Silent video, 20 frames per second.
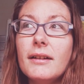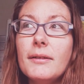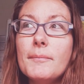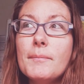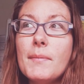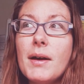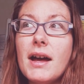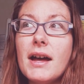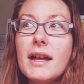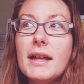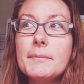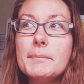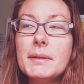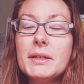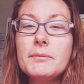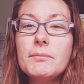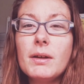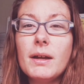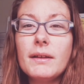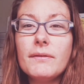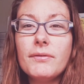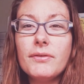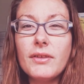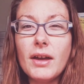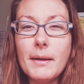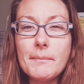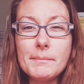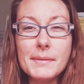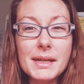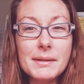My midwife
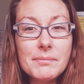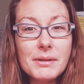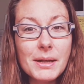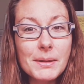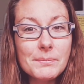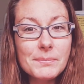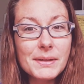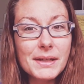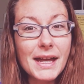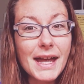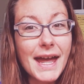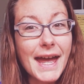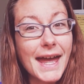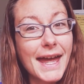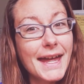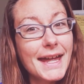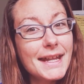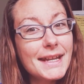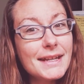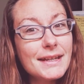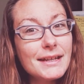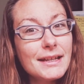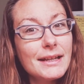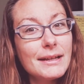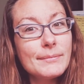thought maybe I'd be ahead